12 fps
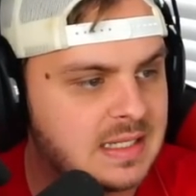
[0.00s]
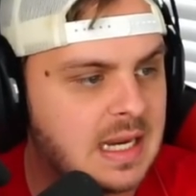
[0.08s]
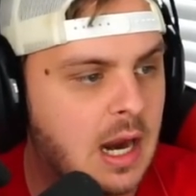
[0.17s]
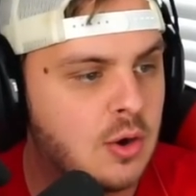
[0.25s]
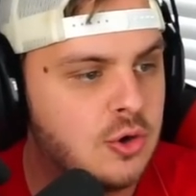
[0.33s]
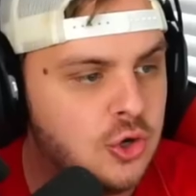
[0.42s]

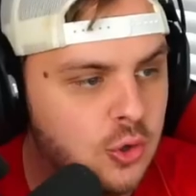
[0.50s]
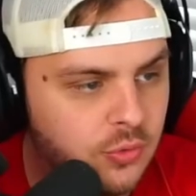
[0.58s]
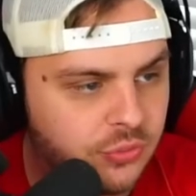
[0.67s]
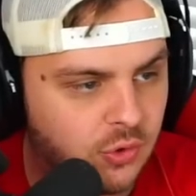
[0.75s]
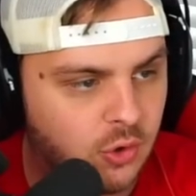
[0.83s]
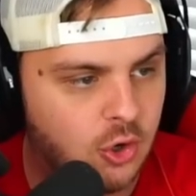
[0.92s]
Our new
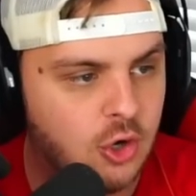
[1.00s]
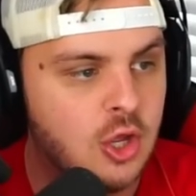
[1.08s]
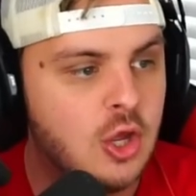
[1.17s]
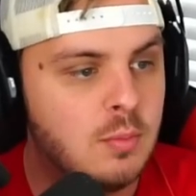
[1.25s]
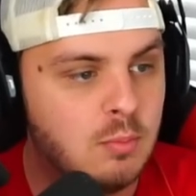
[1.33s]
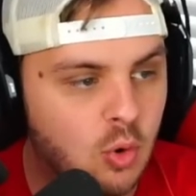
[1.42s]
third
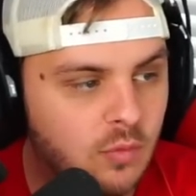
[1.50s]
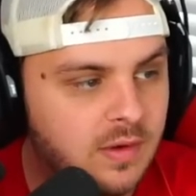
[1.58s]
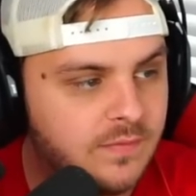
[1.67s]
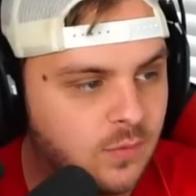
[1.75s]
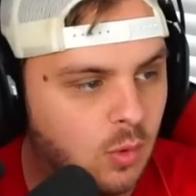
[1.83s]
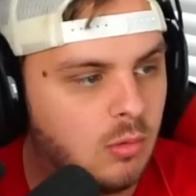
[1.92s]
moving
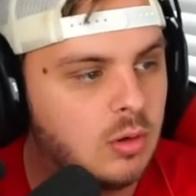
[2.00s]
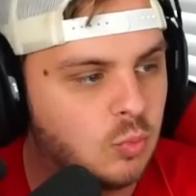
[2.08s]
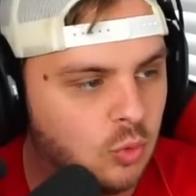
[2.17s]
forward